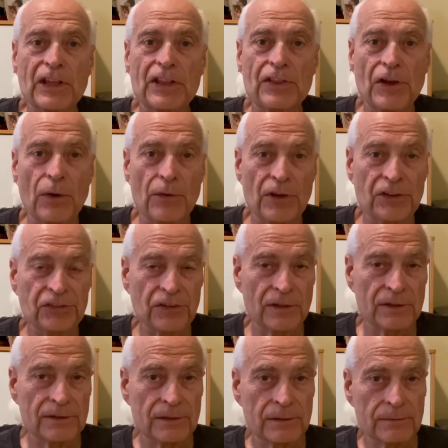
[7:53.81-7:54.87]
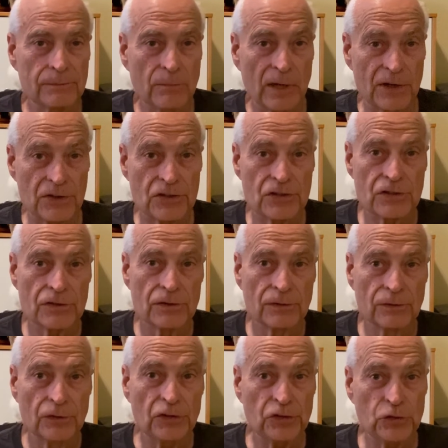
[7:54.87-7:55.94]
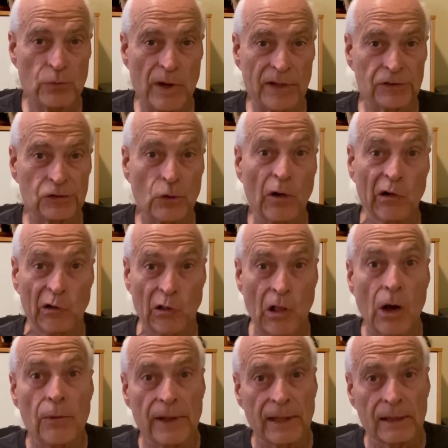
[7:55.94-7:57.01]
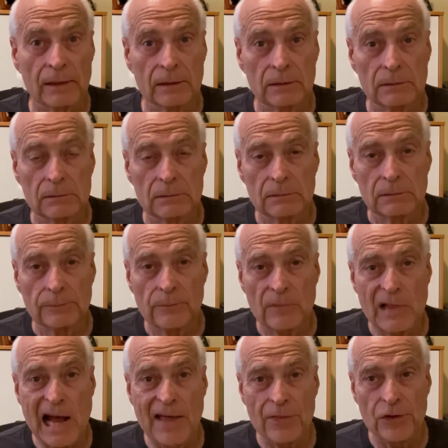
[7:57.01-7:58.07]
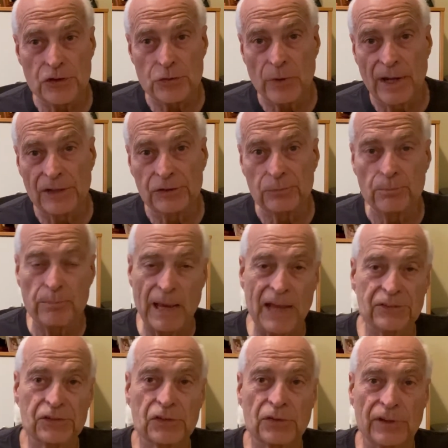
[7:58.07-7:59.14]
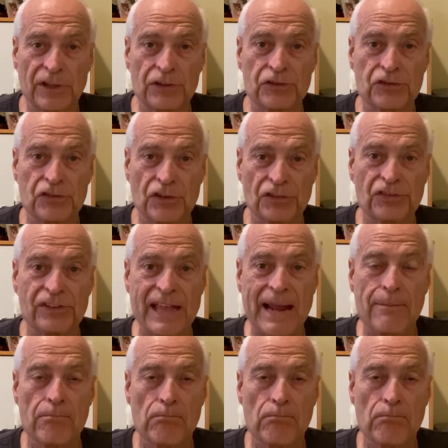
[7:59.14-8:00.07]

there isn't much stress or loading on the joints. Basically, it's just that